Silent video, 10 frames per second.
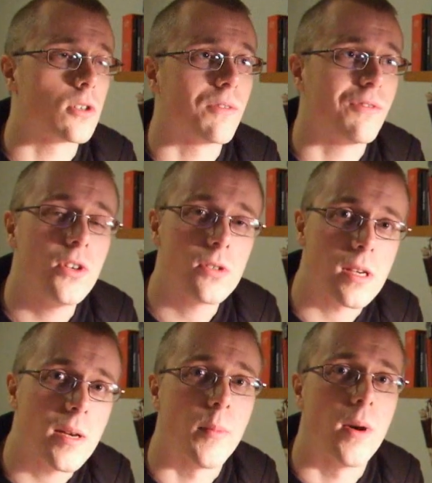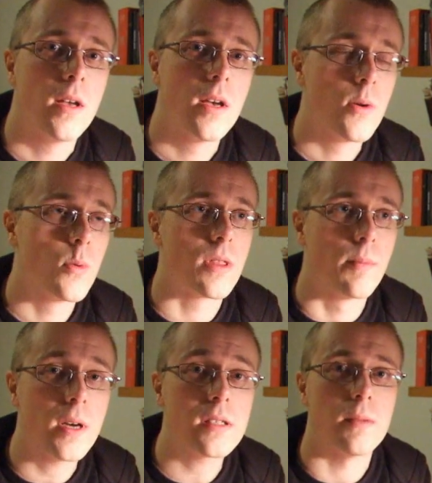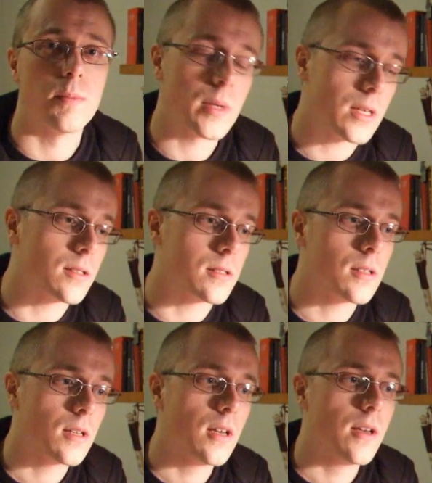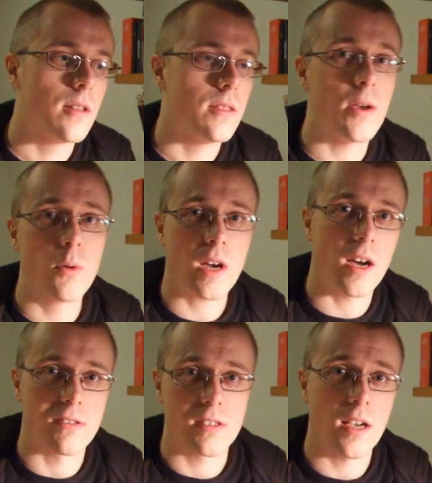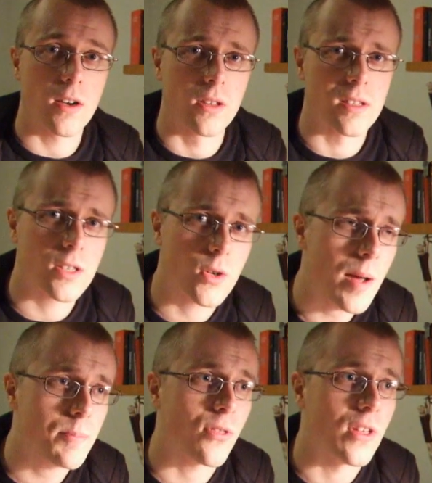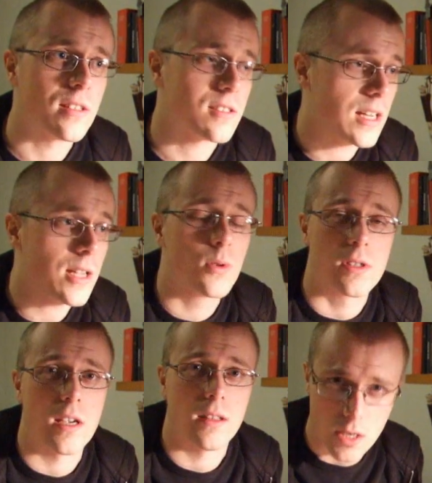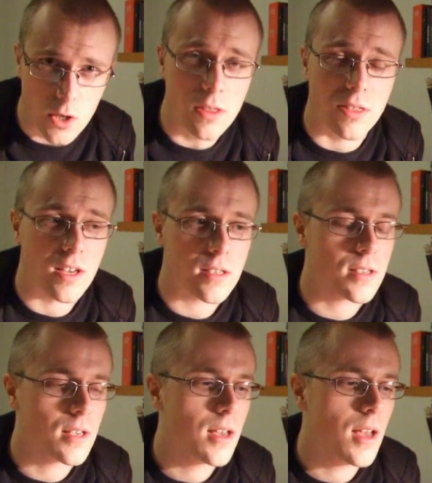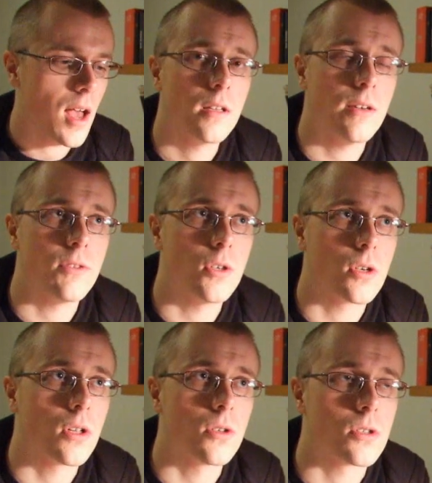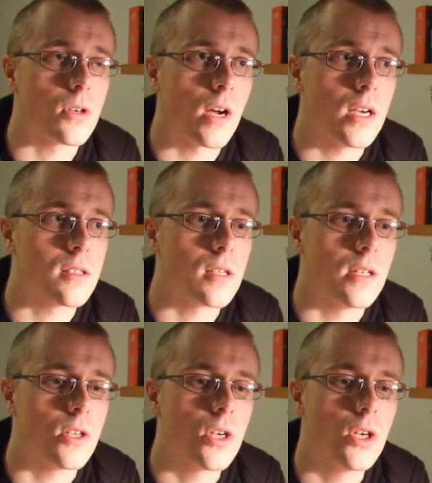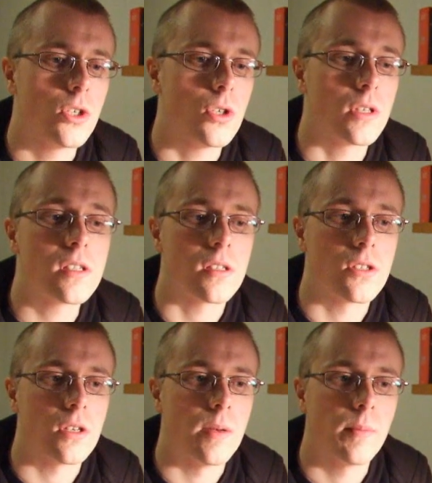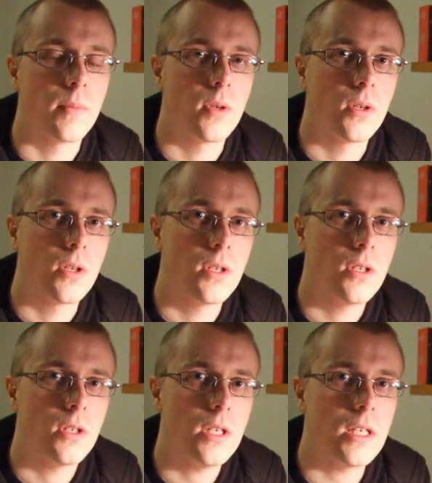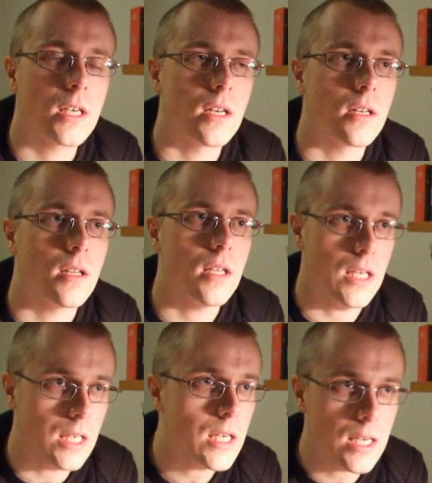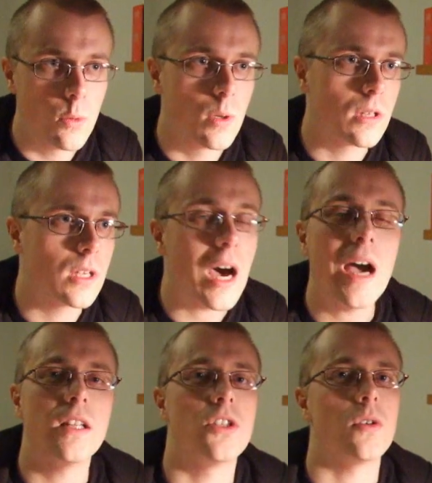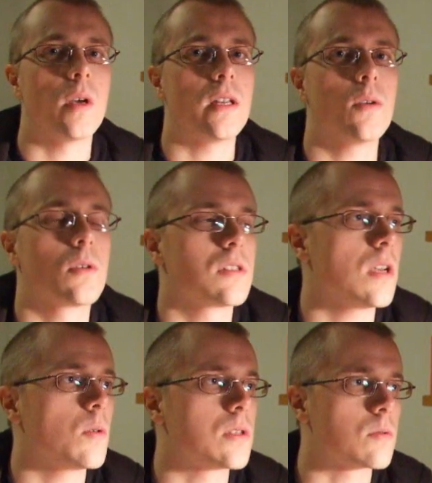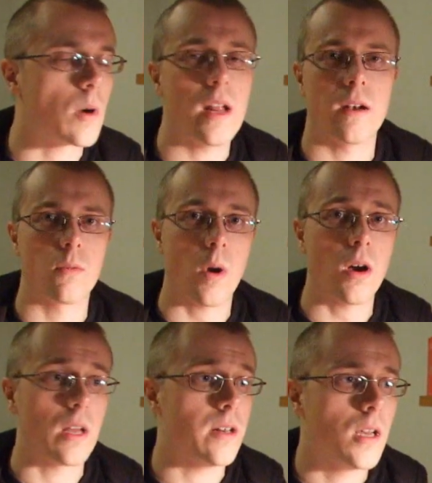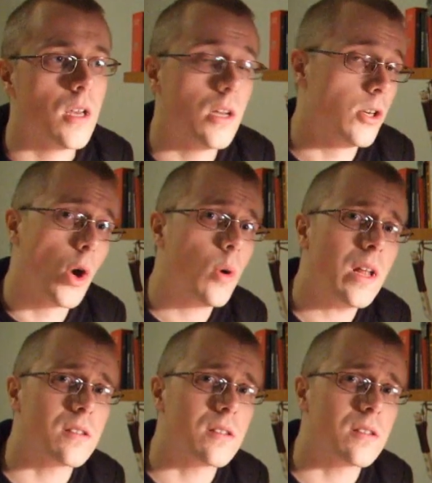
to confuse him with a Muslim, because they were kind of saying all these crap things and he was saying the good things. If you close your eyes and you listen to him, he will guide you, and he will say what's right and wrong. And no